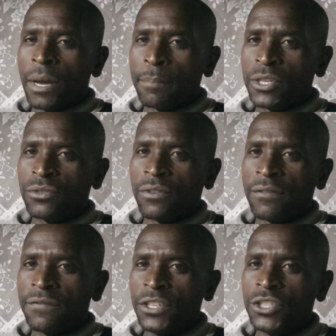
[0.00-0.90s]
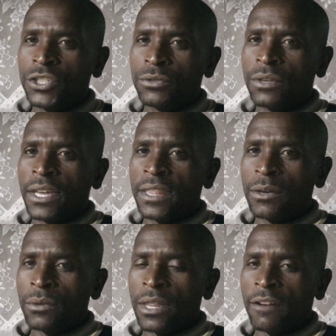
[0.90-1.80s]
picture of a fish together
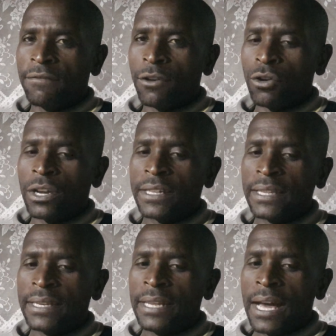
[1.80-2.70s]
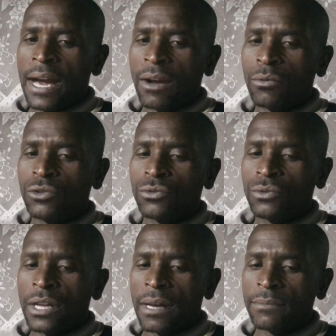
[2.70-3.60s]
with a frog, and then a question
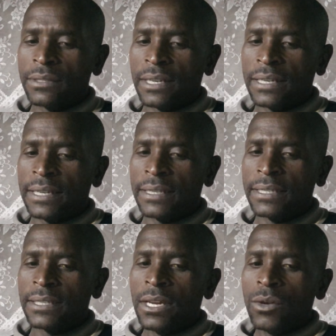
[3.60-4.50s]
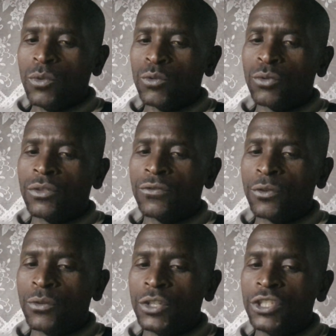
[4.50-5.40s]
comes like this: which one of the
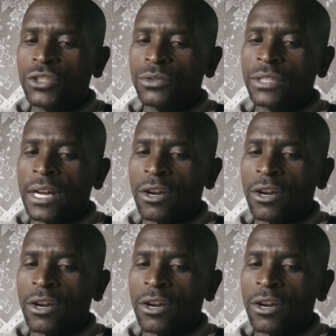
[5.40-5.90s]
following is not a